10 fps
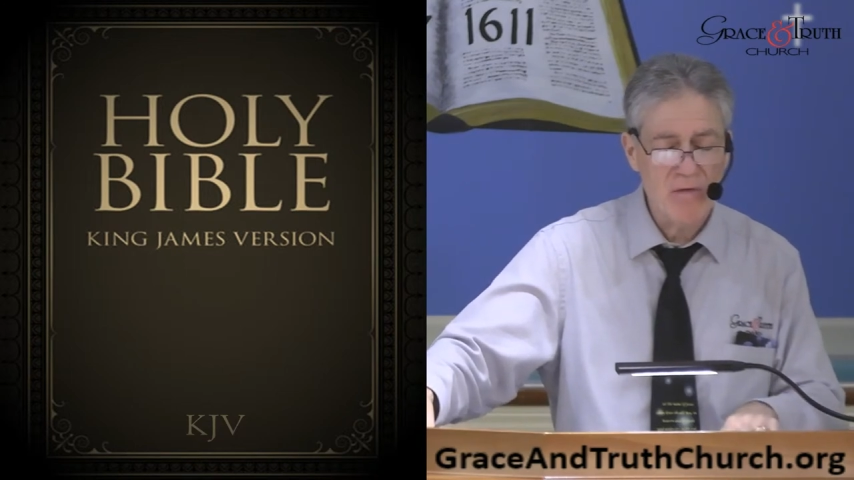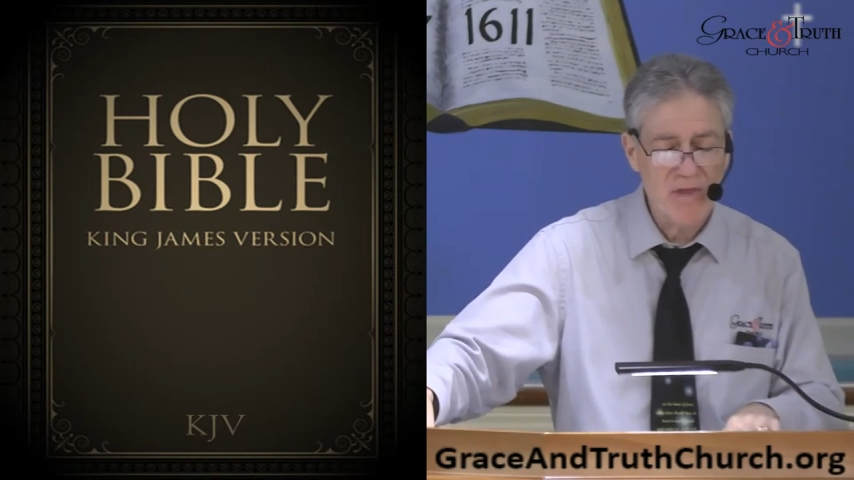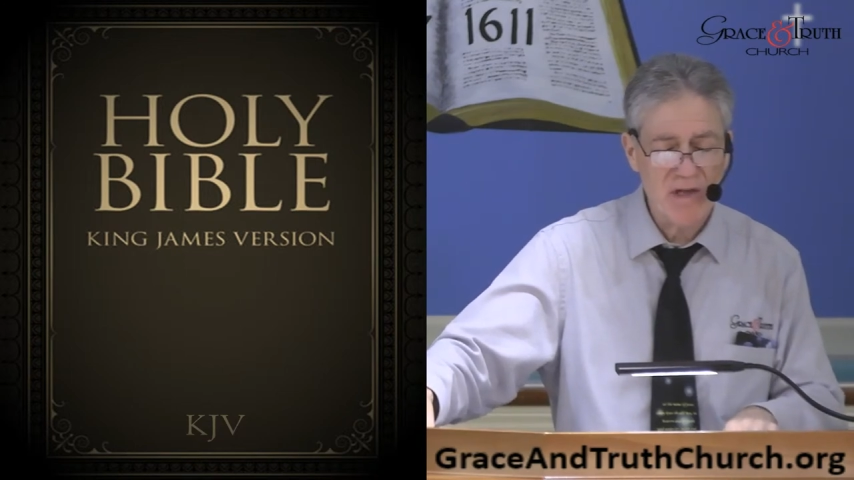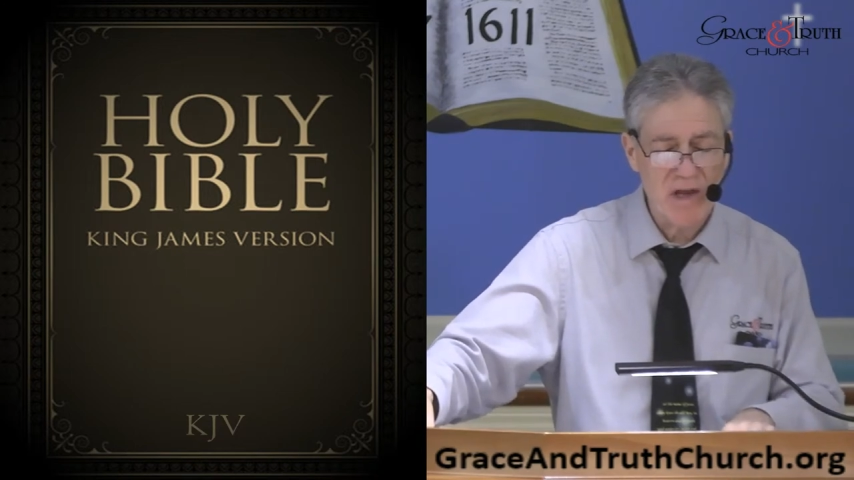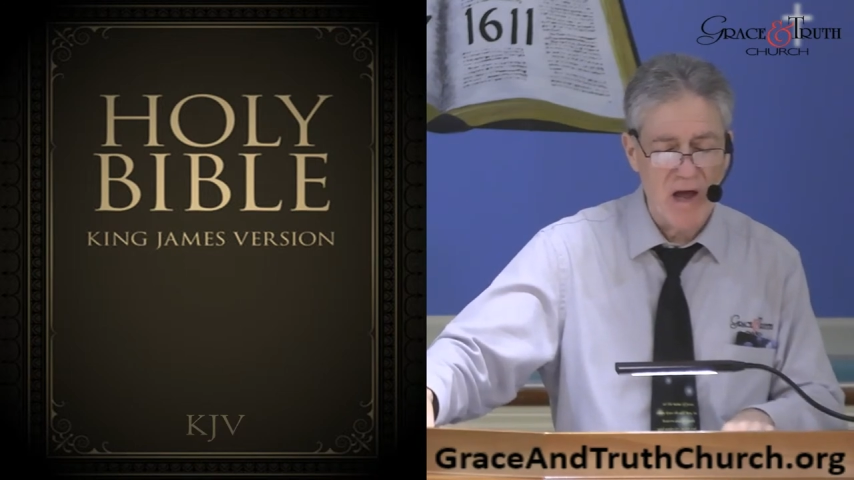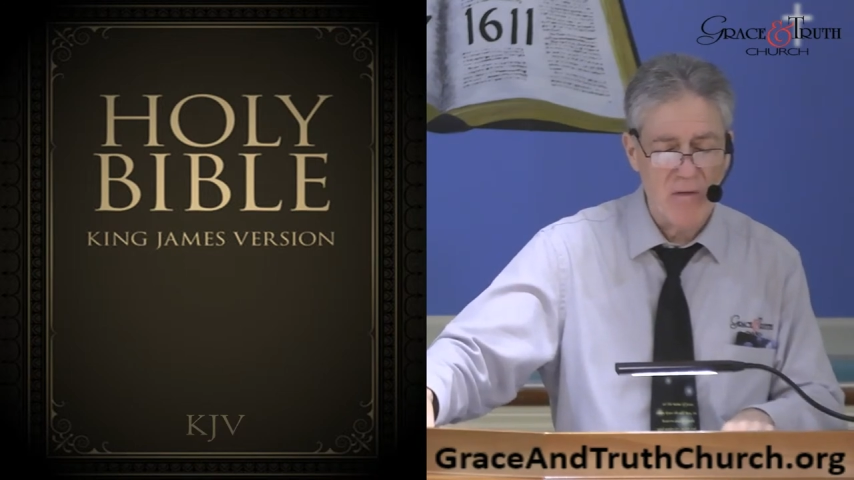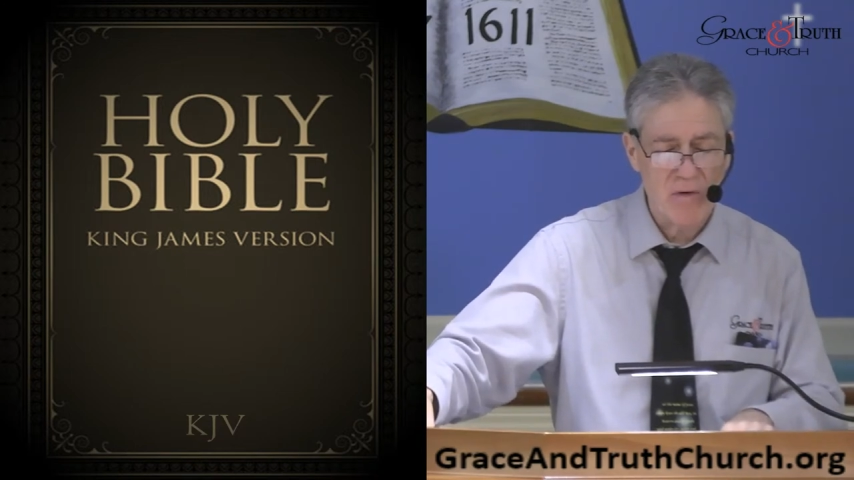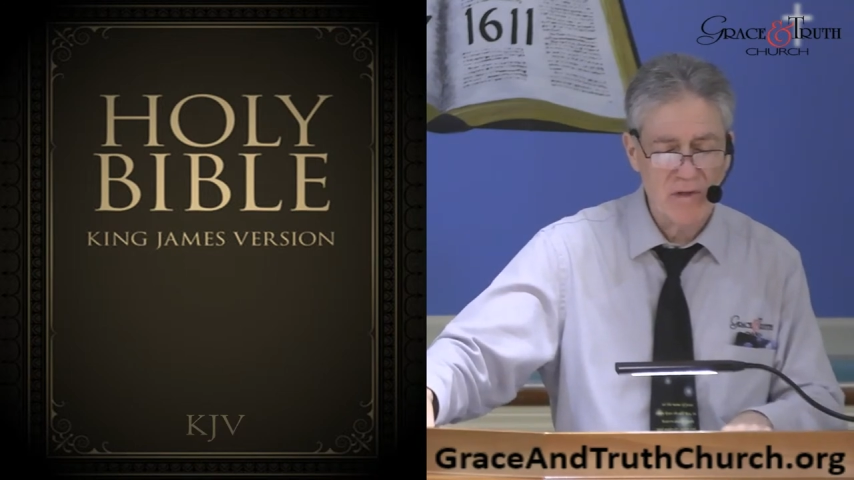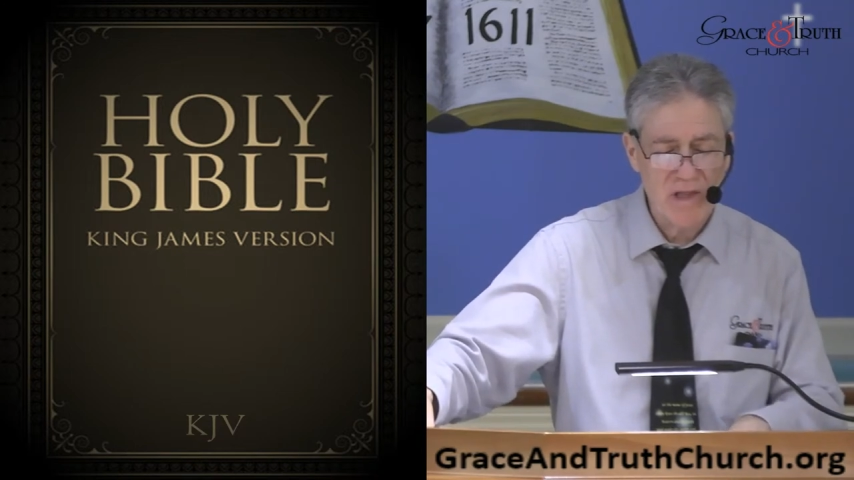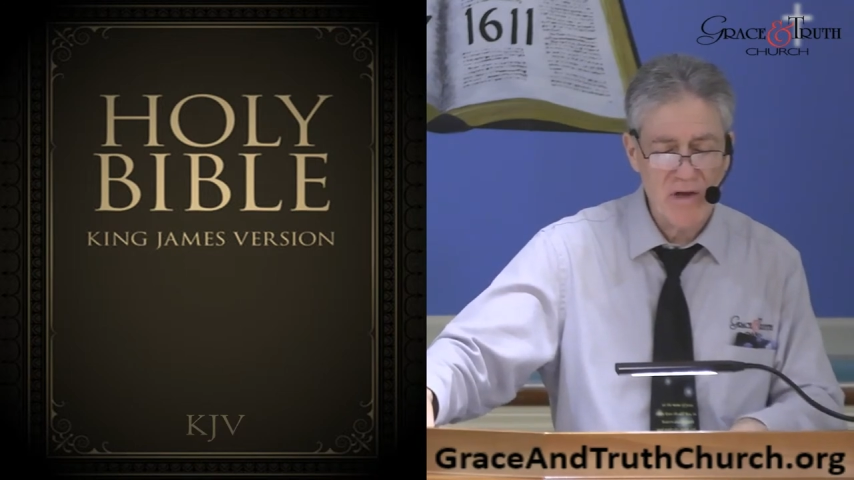that
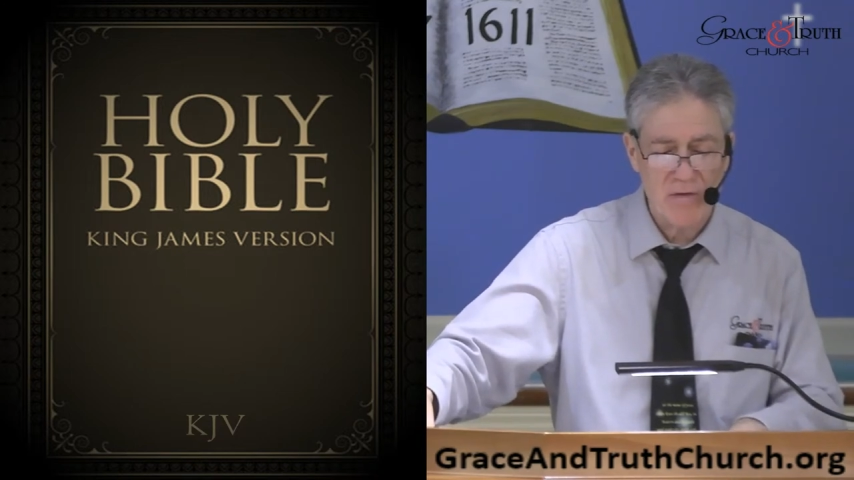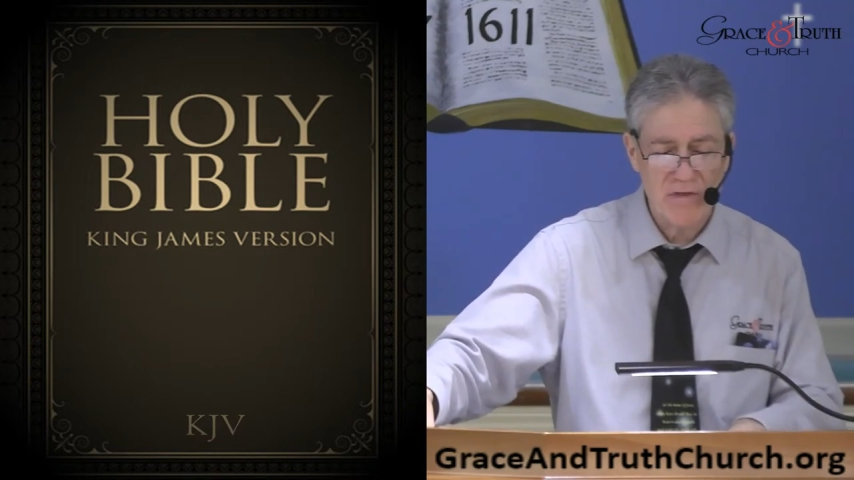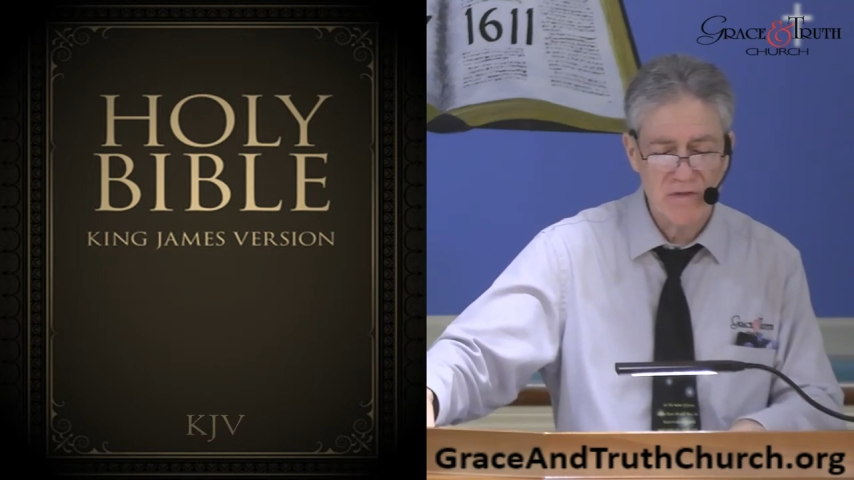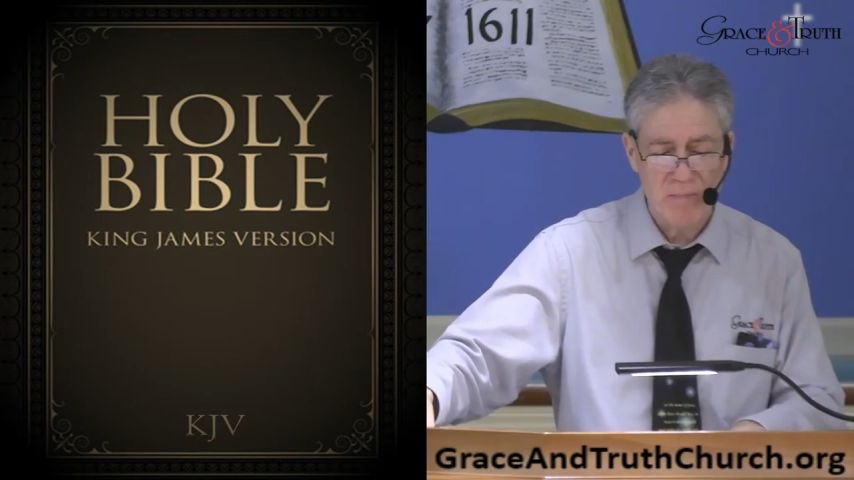our leaders,